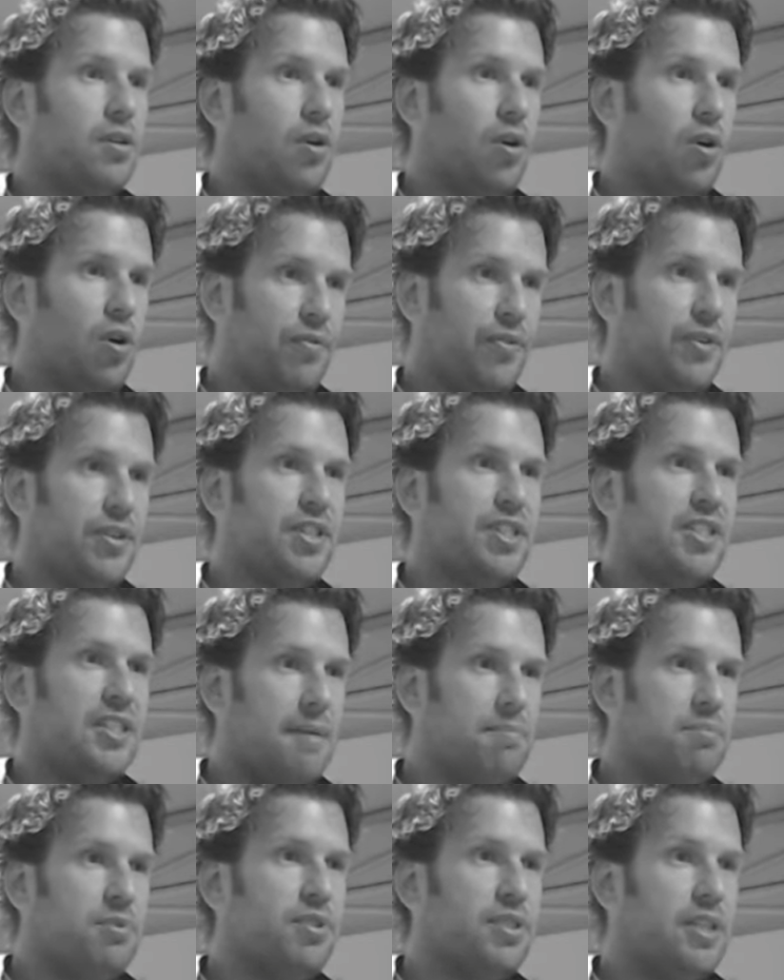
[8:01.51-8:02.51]
of the
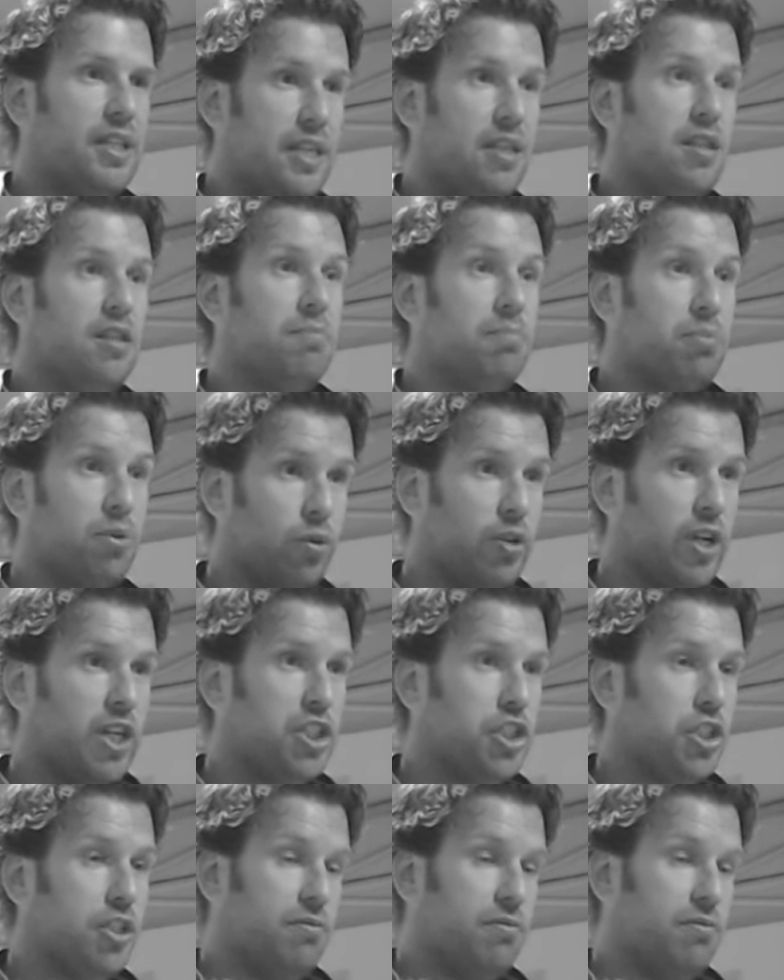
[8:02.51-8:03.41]
steps in the progression,